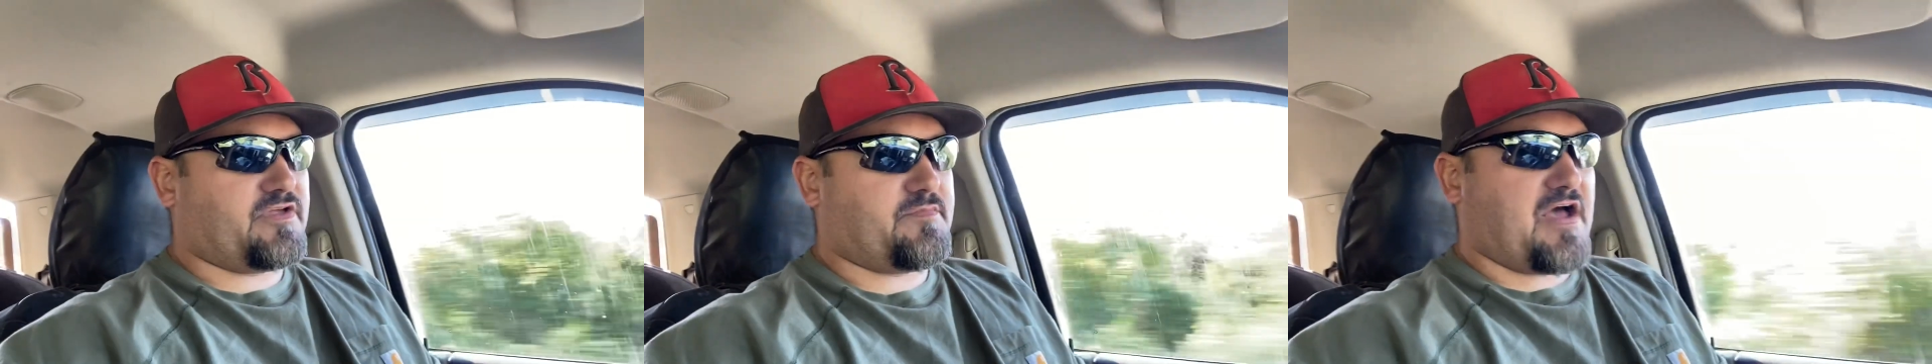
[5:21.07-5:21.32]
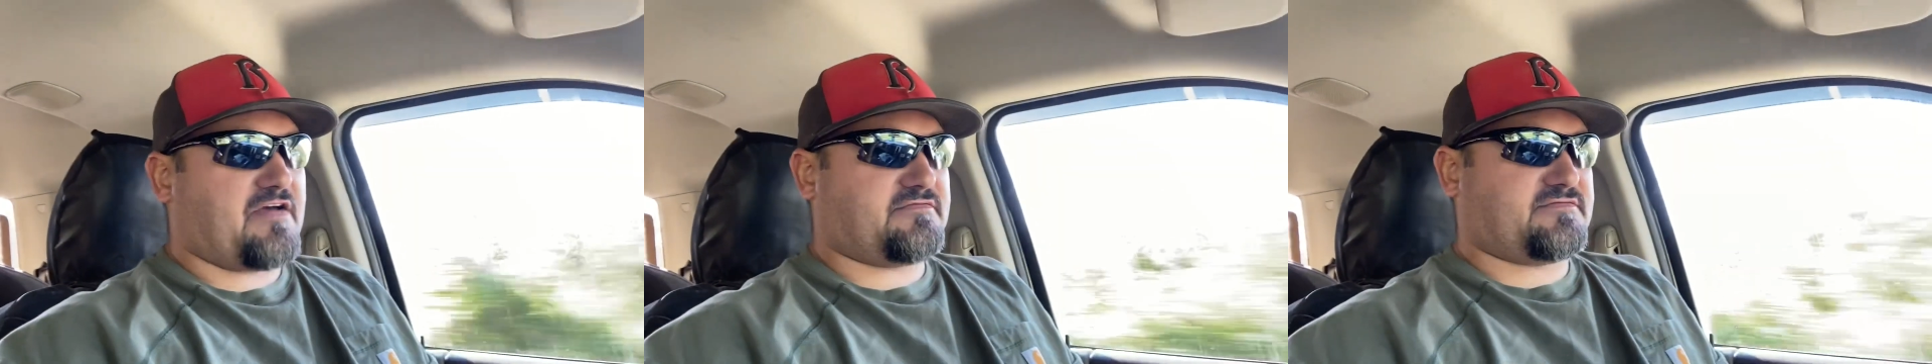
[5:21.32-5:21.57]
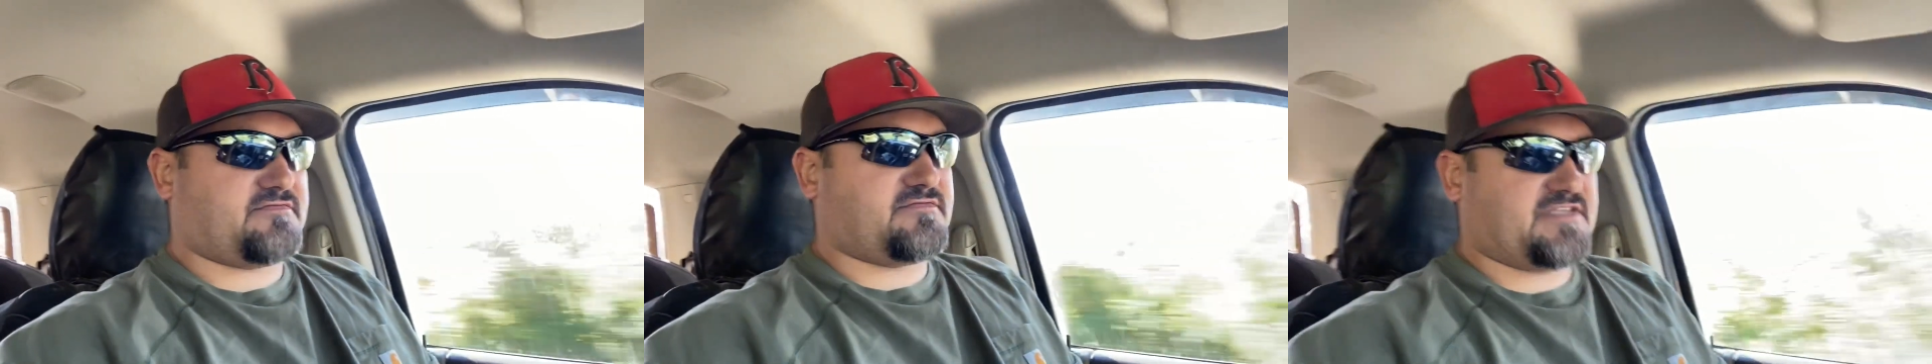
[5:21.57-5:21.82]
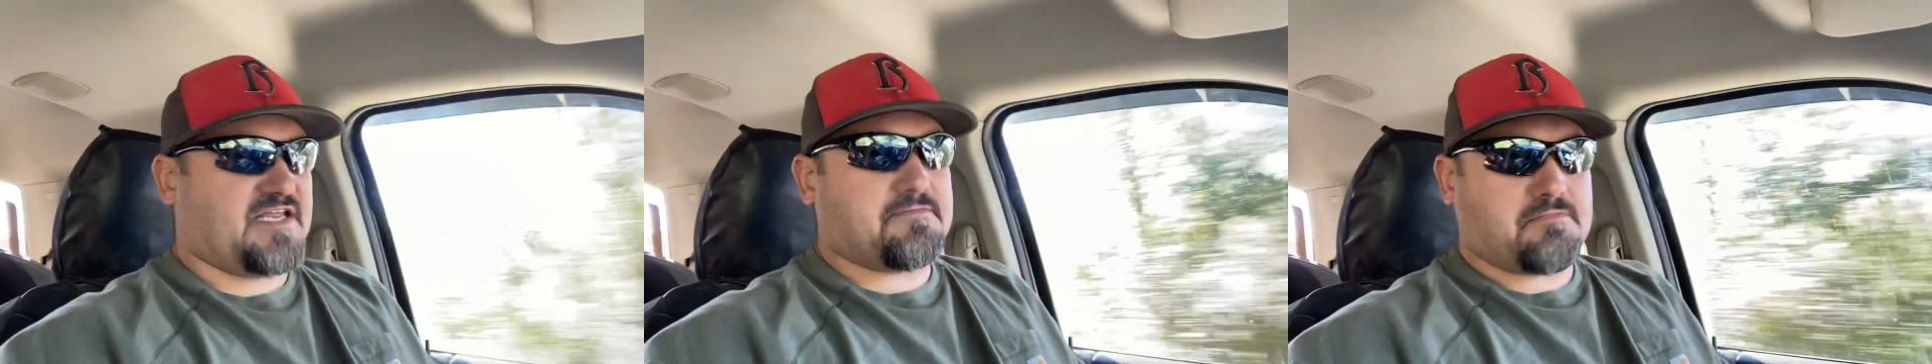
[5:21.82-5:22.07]
about
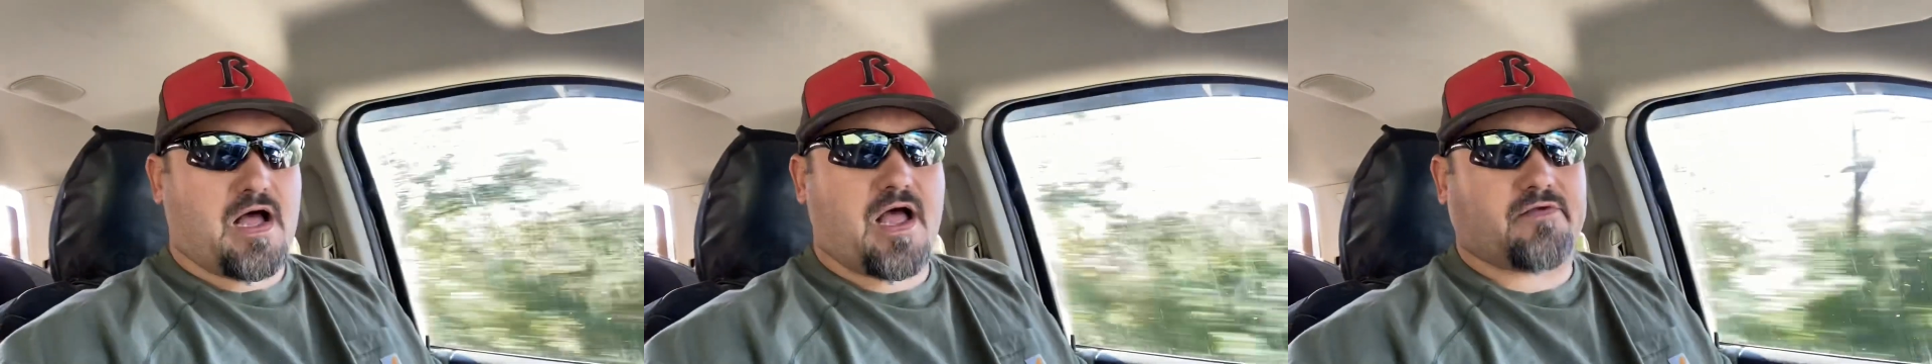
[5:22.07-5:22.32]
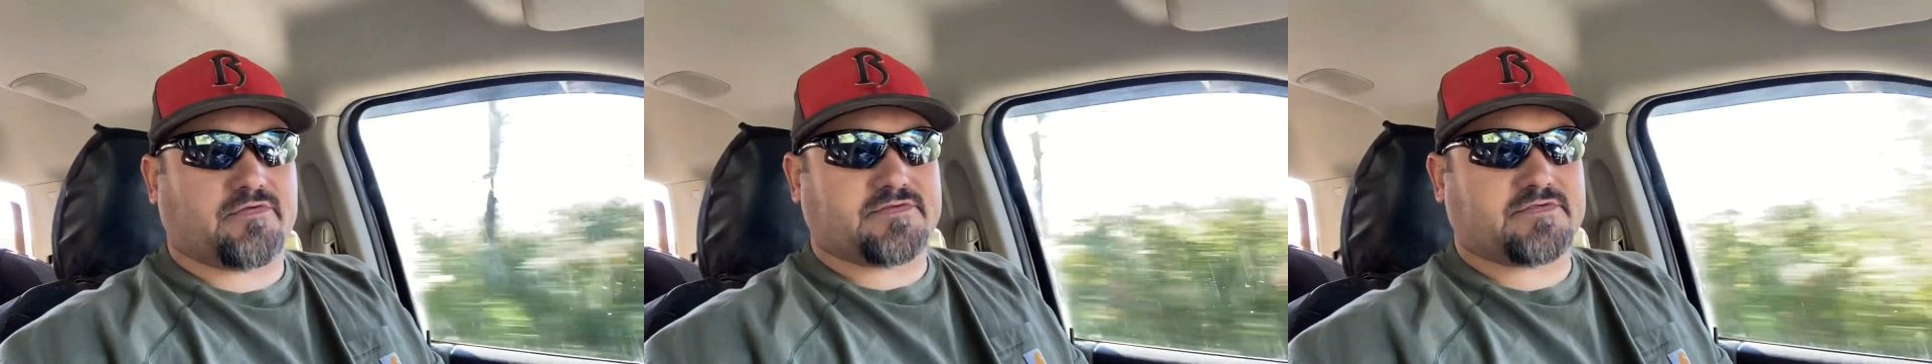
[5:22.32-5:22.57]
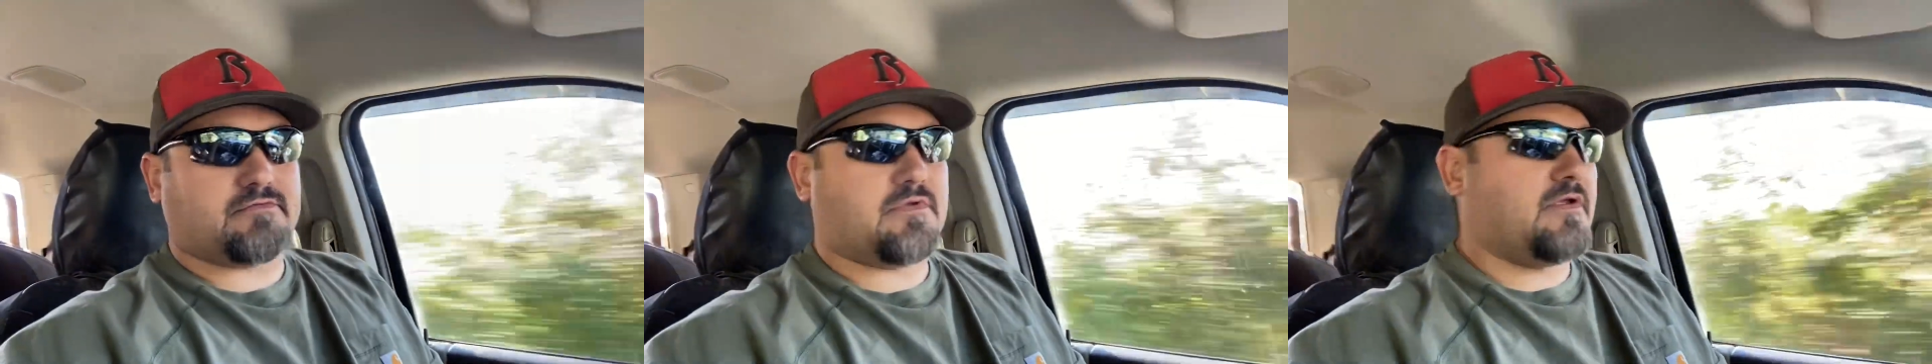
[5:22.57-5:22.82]
10 miles.